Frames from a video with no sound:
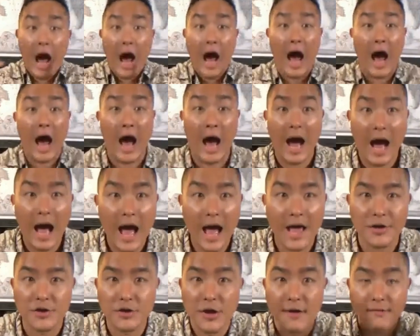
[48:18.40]

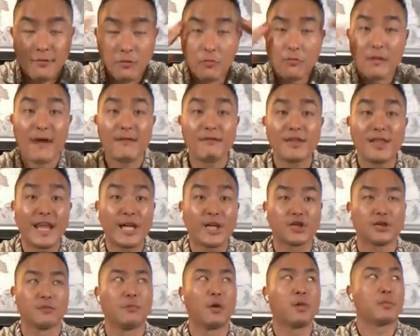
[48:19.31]
aha, you have a
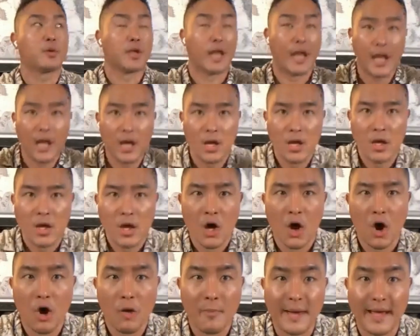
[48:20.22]
revelation moment. You're like,
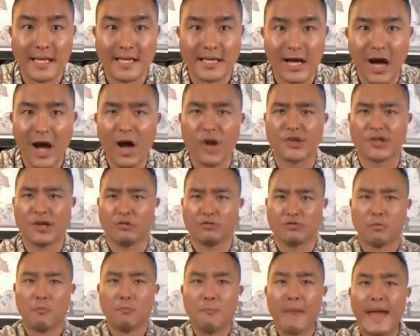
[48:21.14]
oh my gosh, I
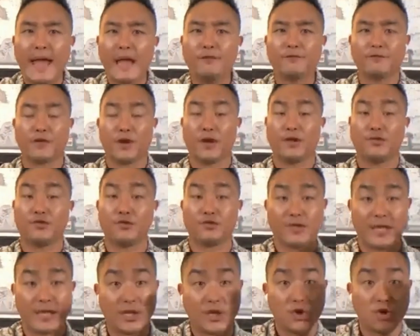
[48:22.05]
was made for this. It
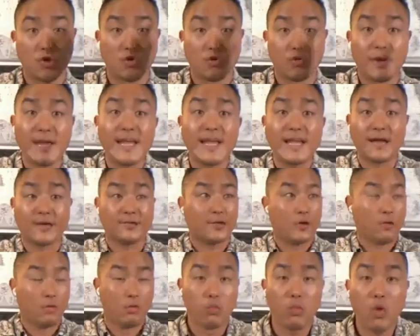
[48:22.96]
was like eureka. It's
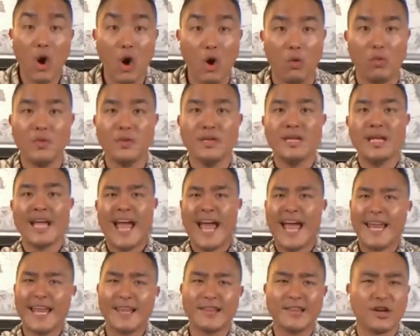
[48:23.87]
like, whoa.
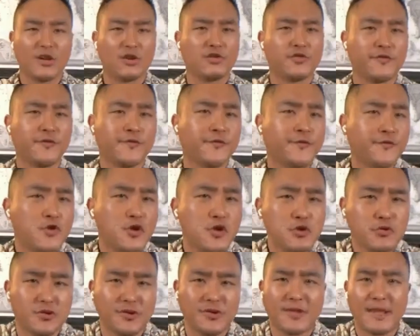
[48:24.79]
And then there's
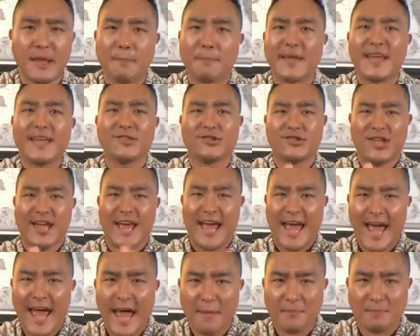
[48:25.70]
fruits that begins to
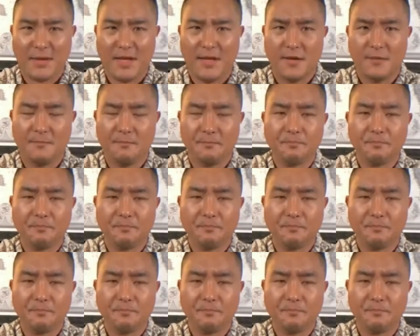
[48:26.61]
happen.